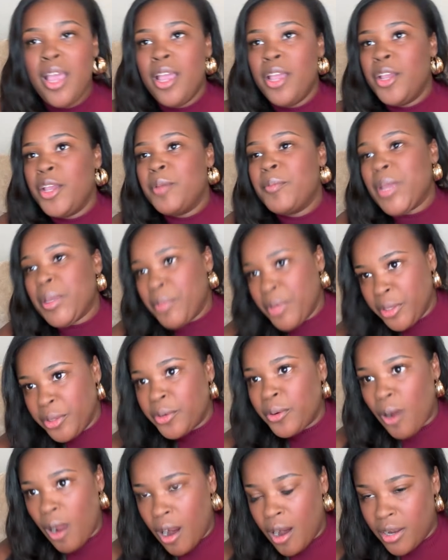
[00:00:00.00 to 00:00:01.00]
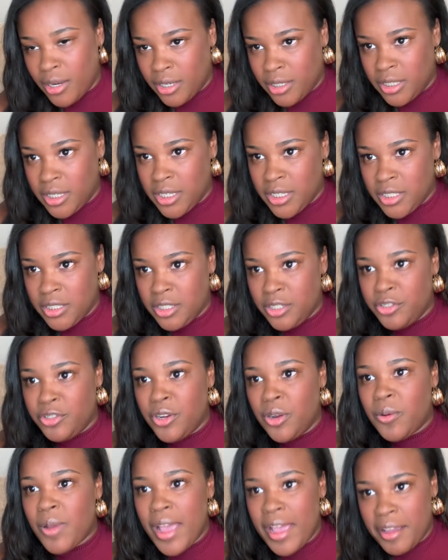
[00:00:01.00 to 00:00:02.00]
it may be a little harder because you
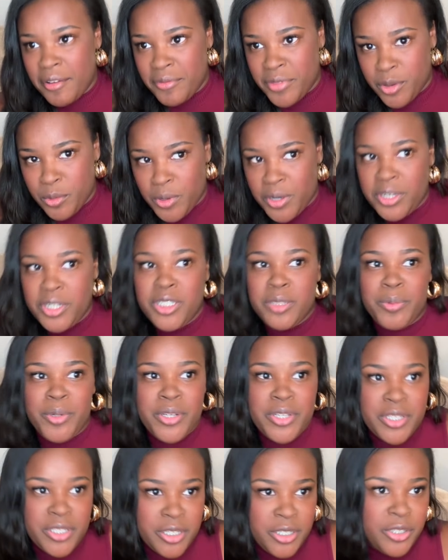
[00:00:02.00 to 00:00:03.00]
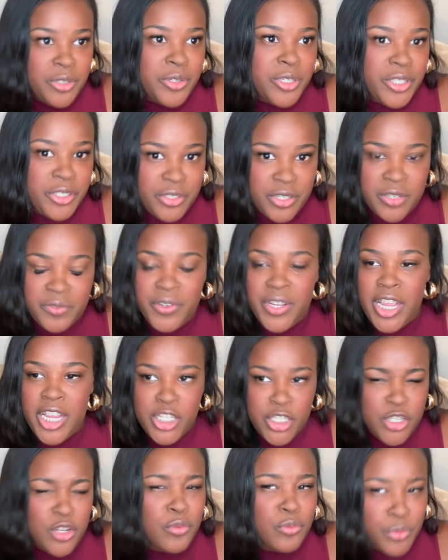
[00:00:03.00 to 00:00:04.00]
don't have the work experience, the degree, the
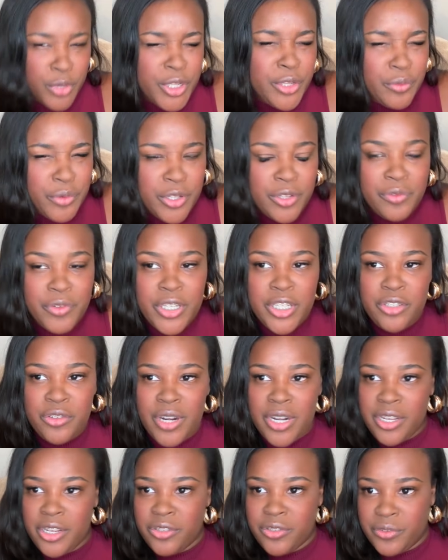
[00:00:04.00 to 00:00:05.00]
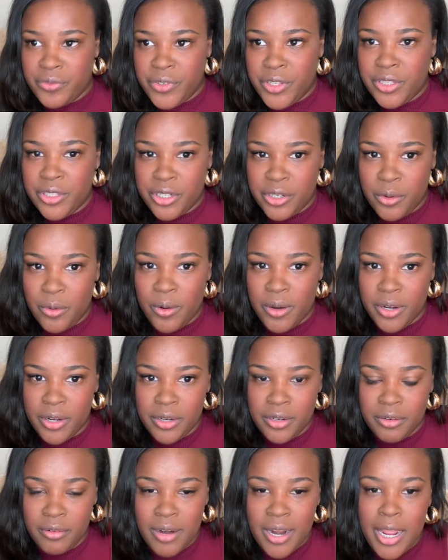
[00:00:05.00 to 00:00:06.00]
certification. You're really, really, really trying to get your foot in the door,
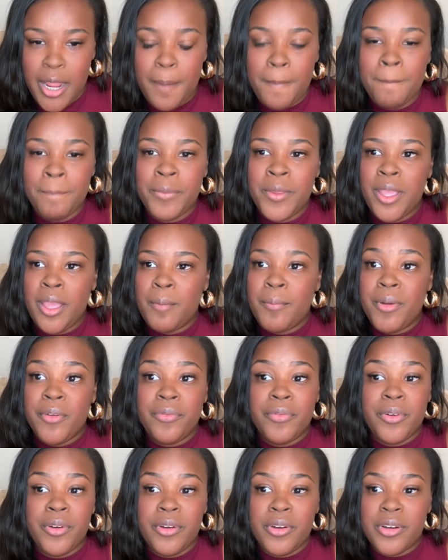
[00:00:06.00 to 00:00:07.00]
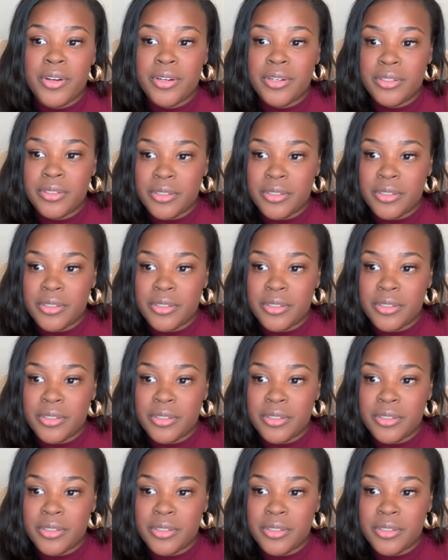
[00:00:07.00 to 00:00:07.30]
right? But for